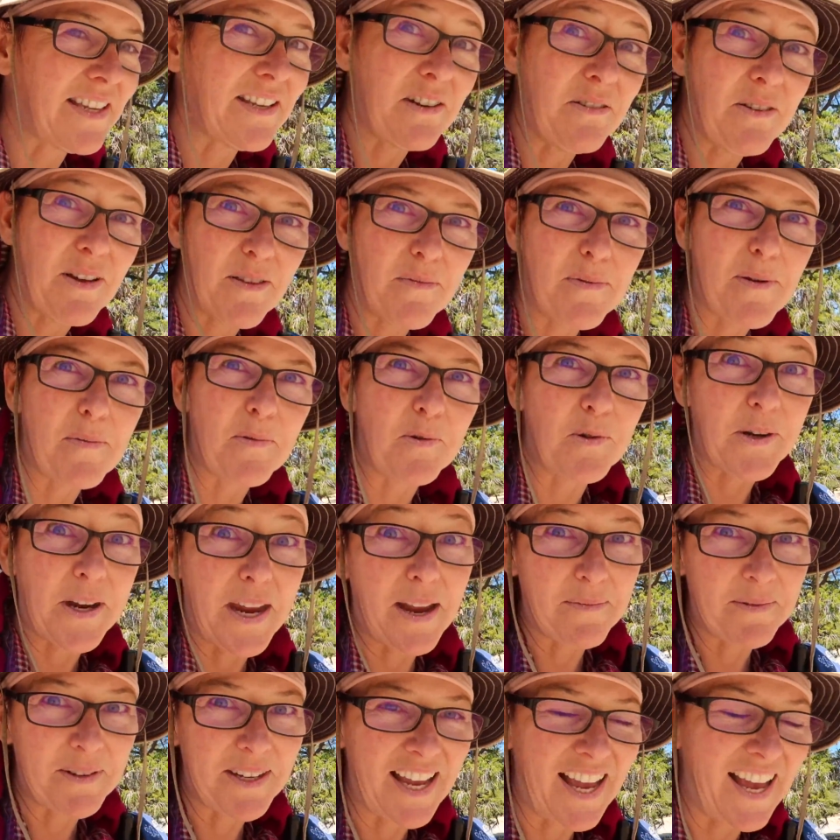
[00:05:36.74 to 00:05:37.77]
I knew other people were
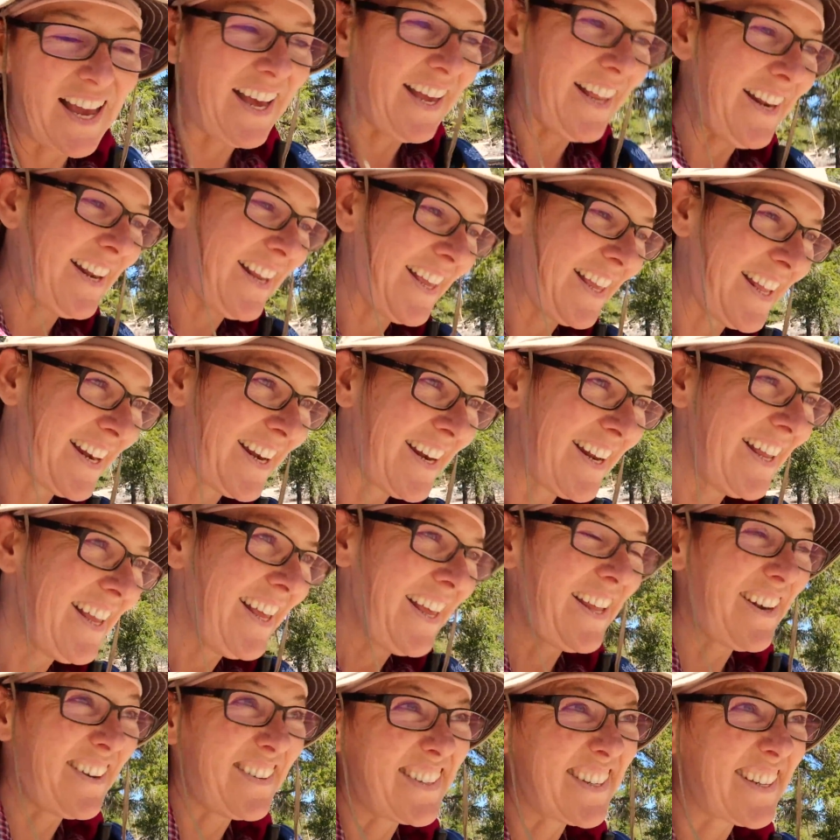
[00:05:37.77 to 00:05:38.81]
camping ahead. And
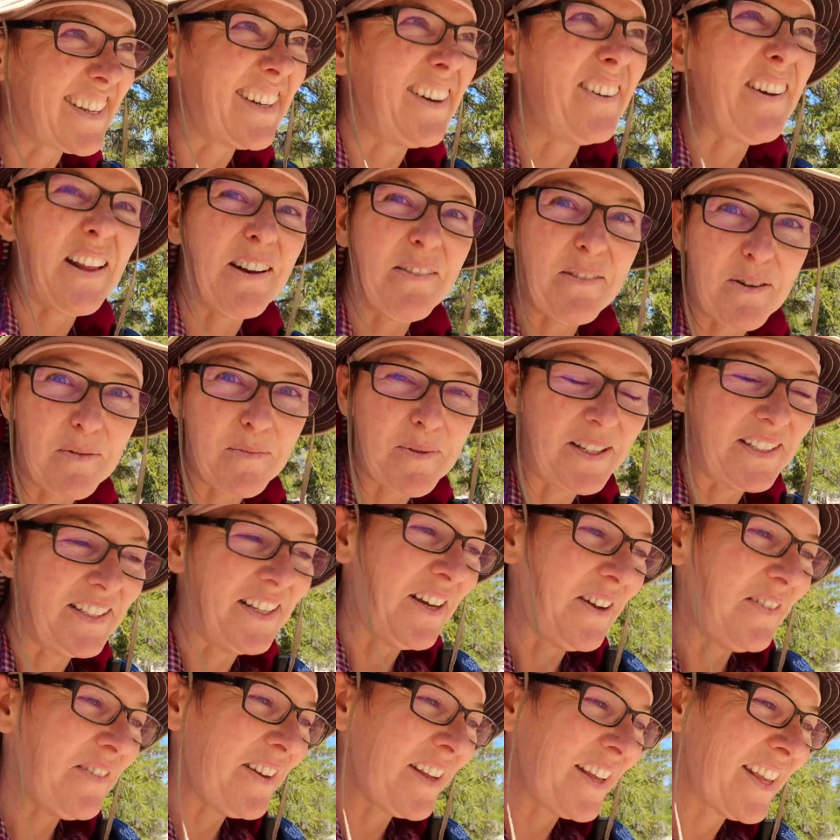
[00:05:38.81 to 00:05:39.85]
I was thinking, oh, I don't want to be
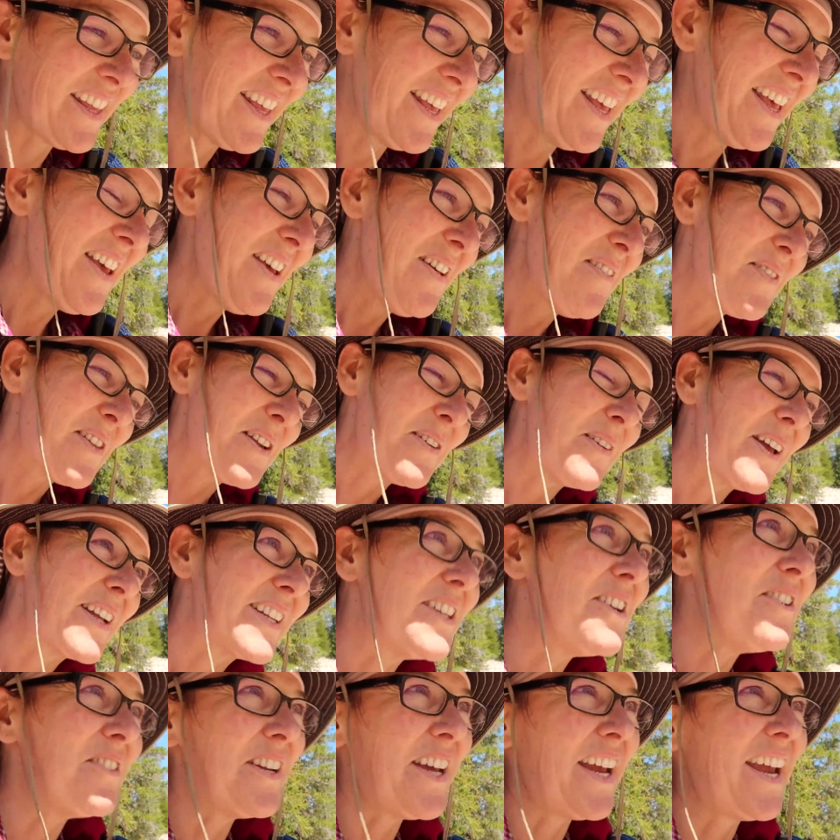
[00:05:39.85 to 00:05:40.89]
alone. Then I'm like,
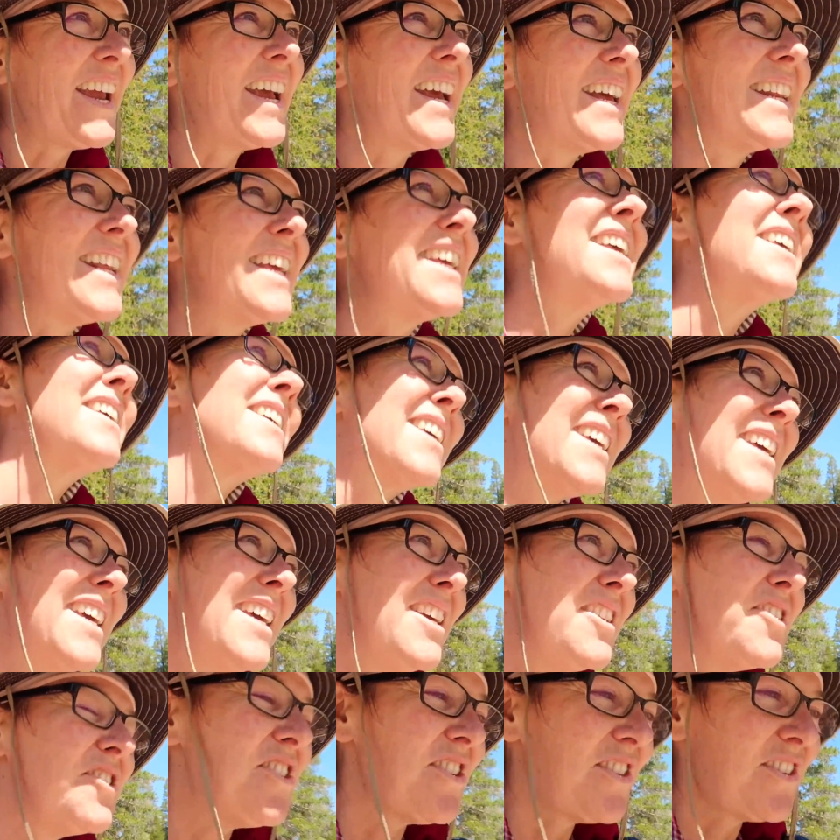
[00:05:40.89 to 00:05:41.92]
no, Diane,
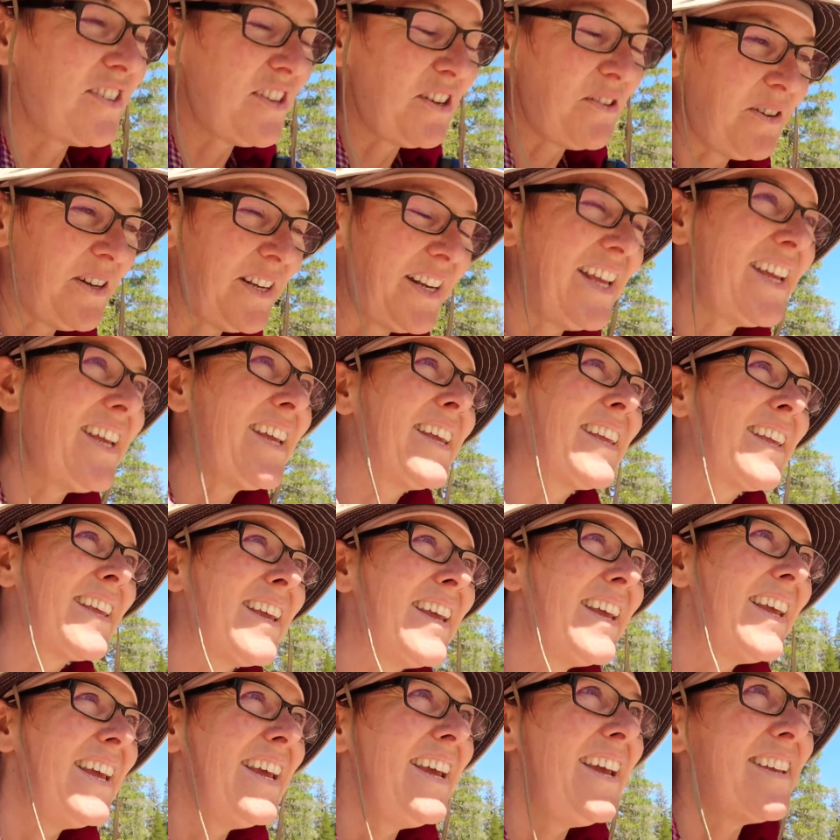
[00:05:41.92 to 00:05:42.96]
just do it.
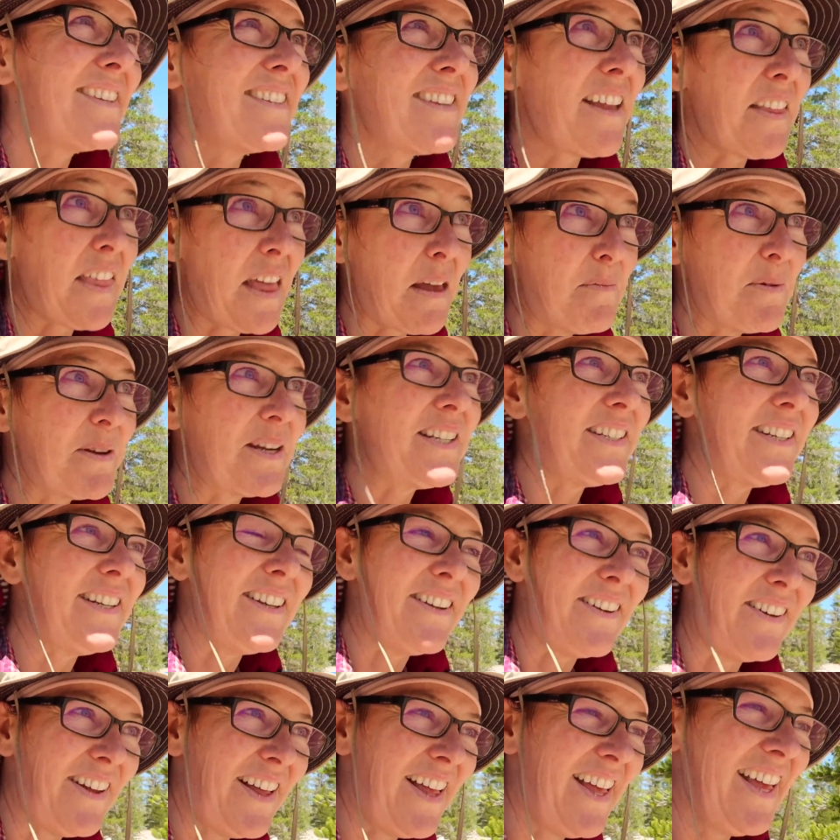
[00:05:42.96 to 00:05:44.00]
It's not that big a
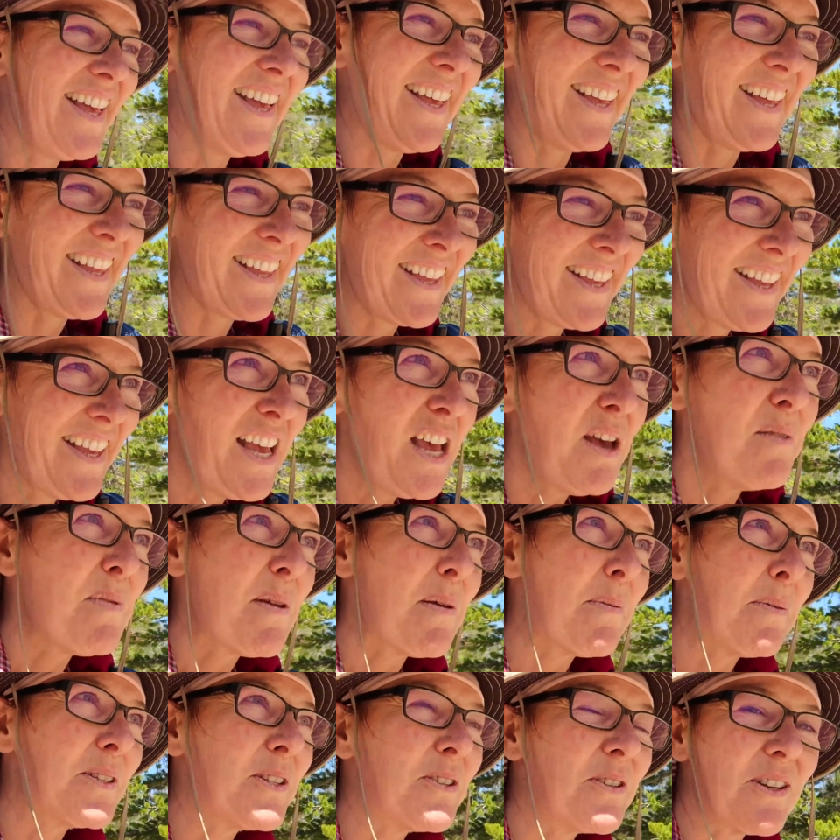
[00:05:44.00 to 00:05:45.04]
deal.
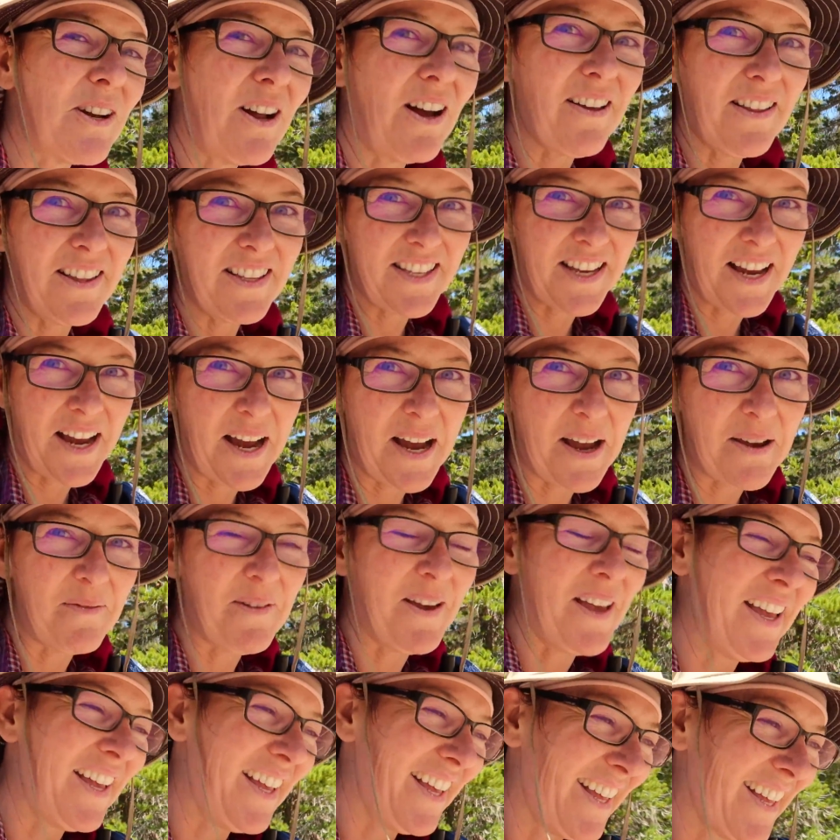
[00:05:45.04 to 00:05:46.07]
People do it all the time.
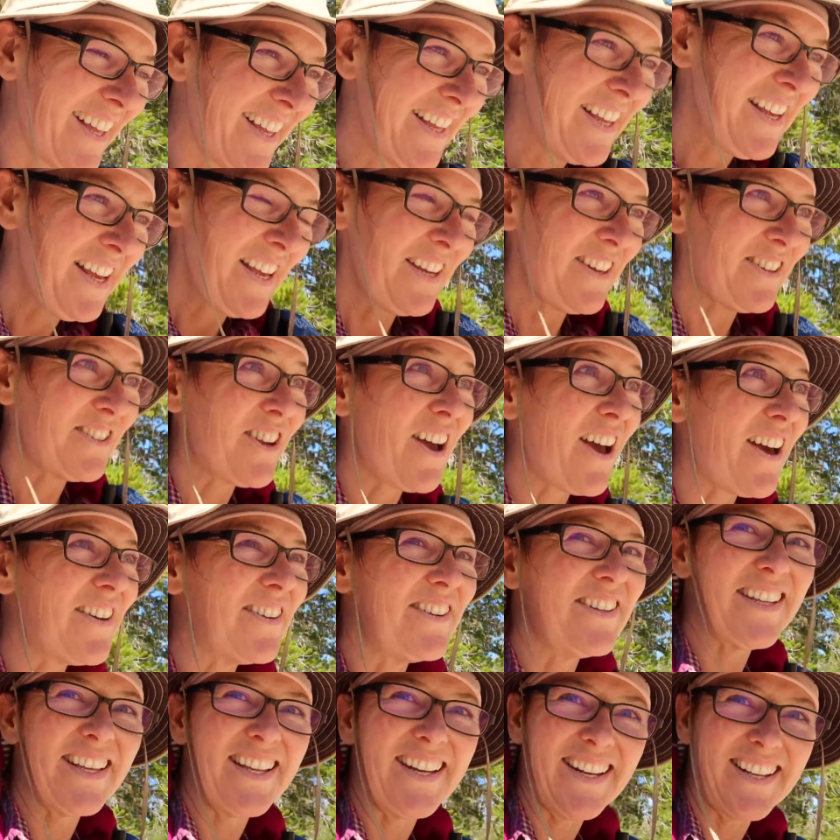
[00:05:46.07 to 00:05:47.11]
Your daughter
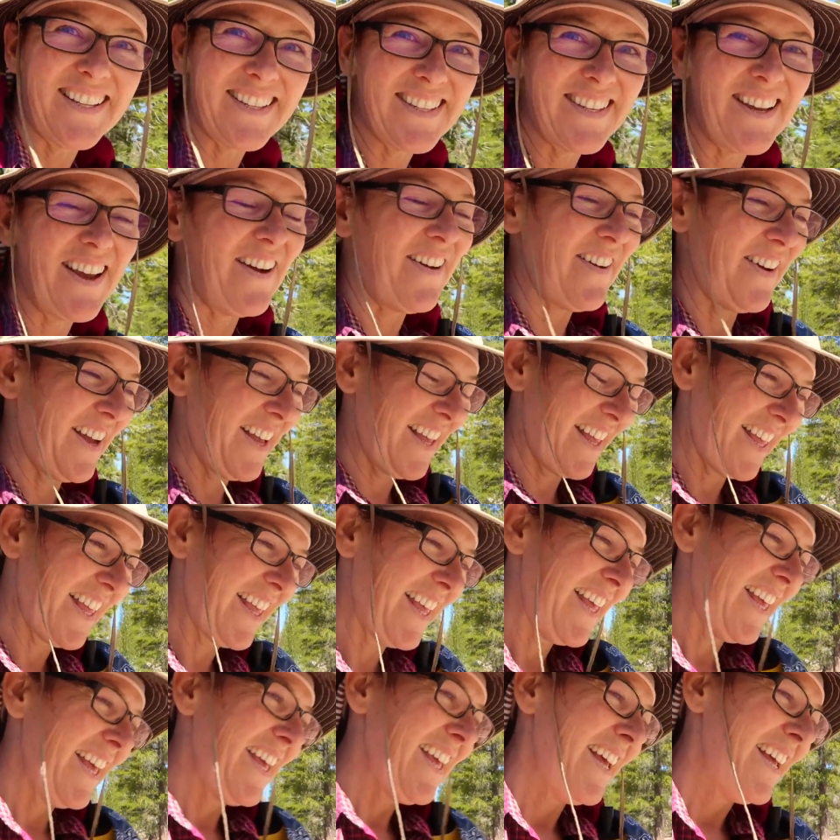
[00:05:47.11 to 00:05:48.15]
did it. So
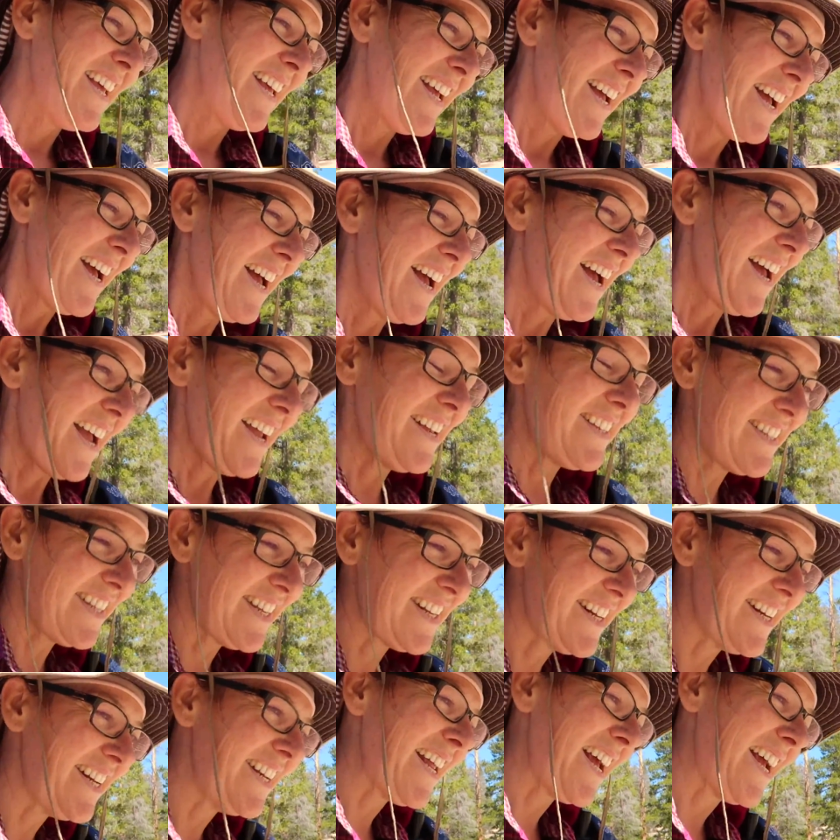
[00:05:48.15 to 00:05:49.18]
I
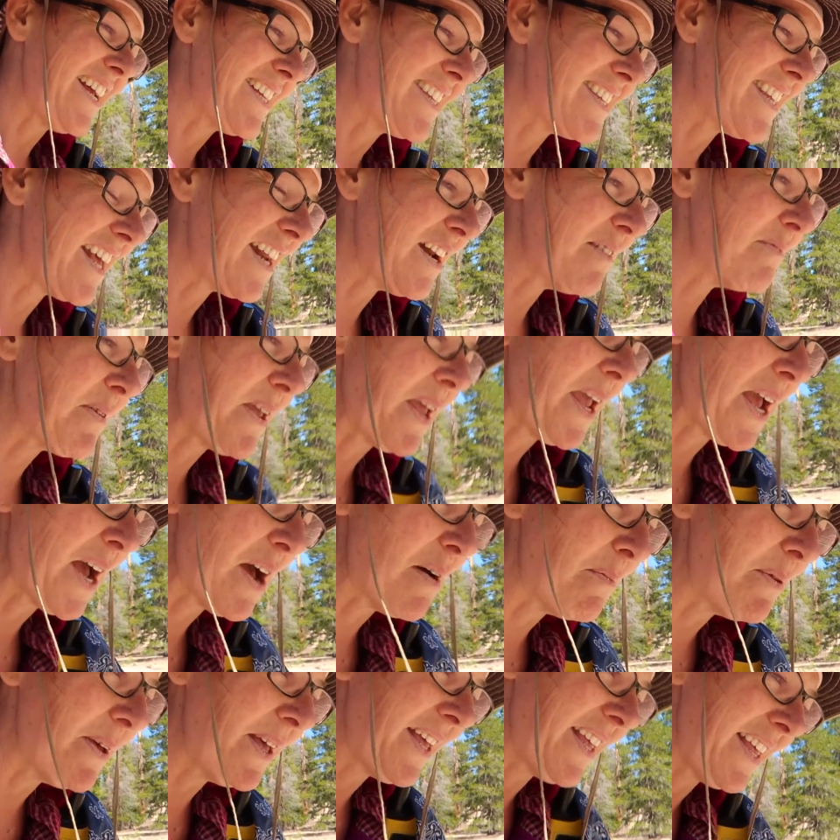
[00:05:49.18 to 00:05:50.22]
did it. I set up
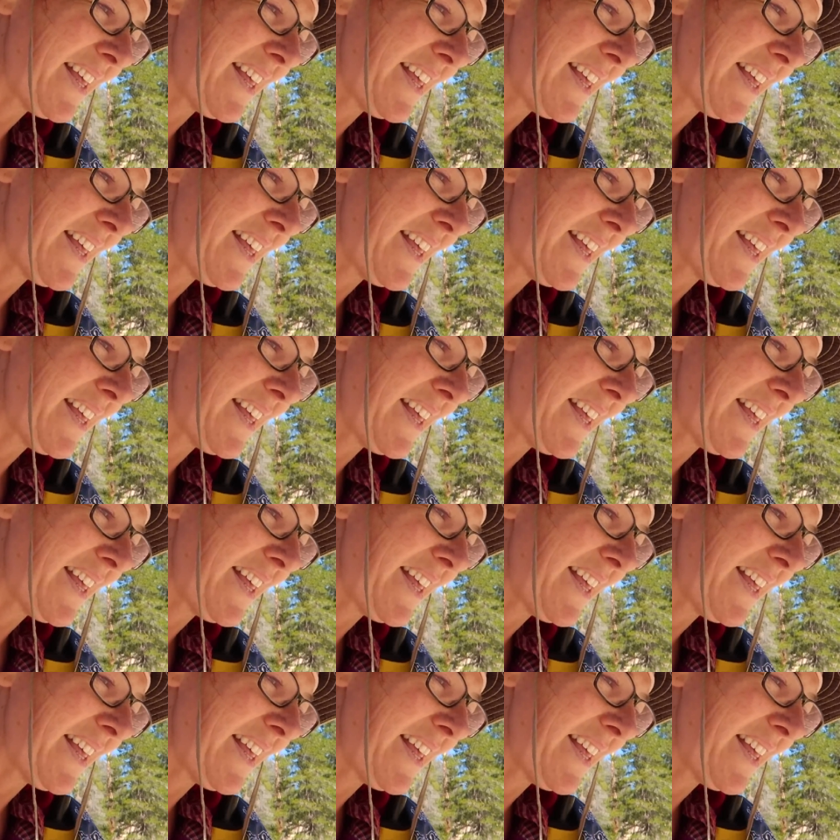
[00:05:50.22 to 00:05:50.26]
camp.